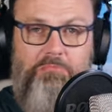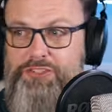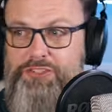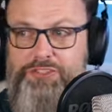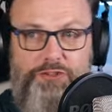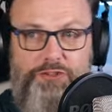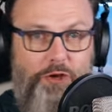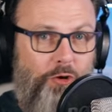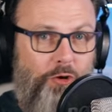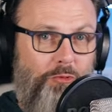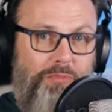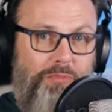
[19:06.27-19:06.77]

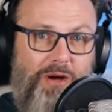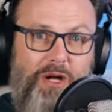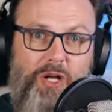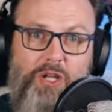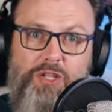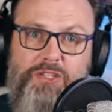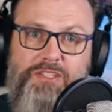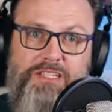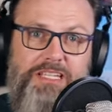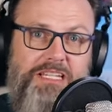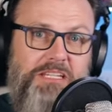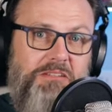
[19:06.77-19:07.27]
So
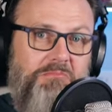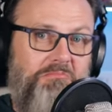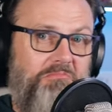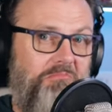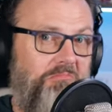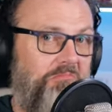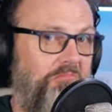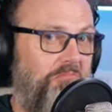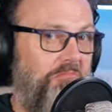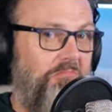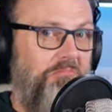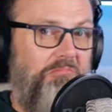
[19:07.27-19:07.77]

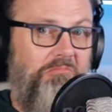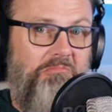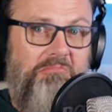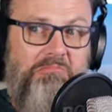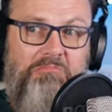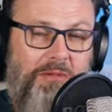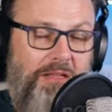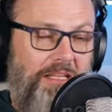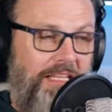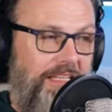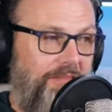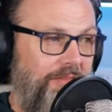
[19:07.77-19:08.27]
ballsy.
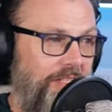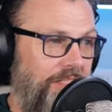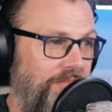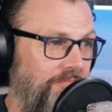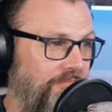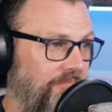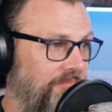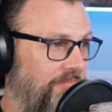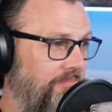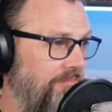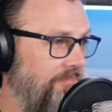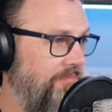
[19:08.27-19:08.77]
Can't believe
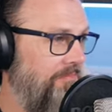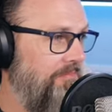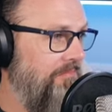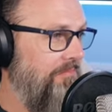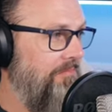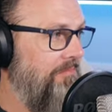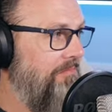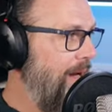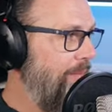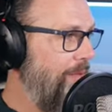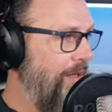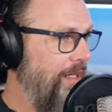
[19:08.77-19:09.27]
it.
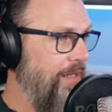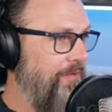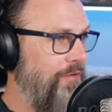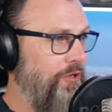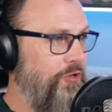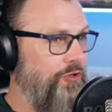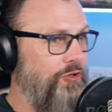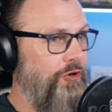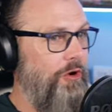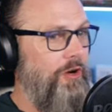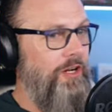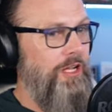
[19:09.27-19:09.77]
Can't
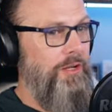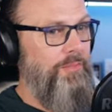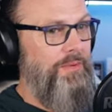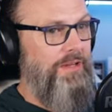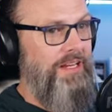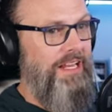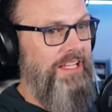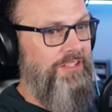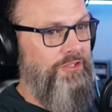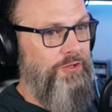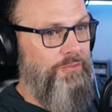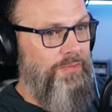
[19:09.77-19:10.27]
believe you showed
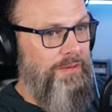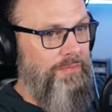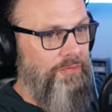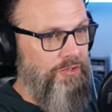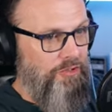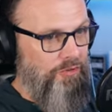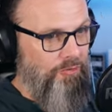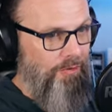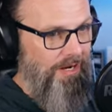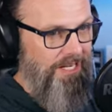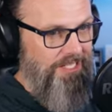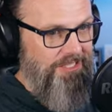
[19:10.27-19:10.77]
up and answered
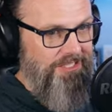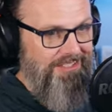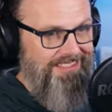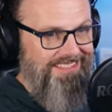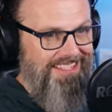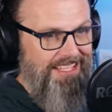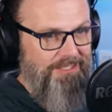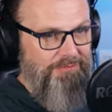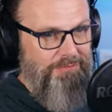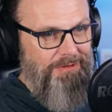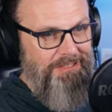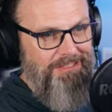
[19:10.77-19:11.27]
people's
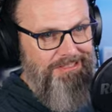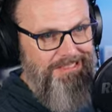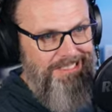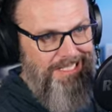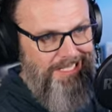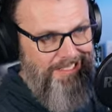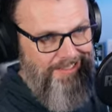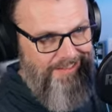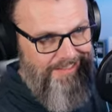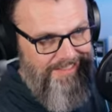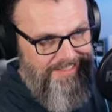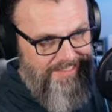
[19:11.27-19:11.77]
questions. That's
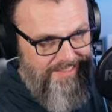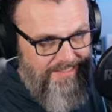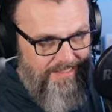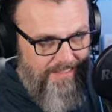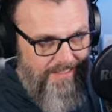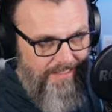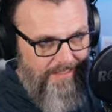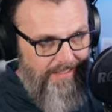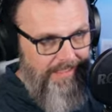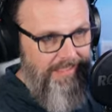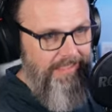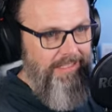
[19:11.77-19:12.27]

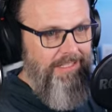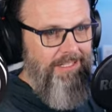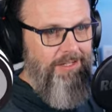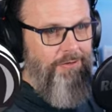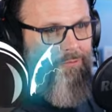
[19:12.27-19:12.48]
ridiculous.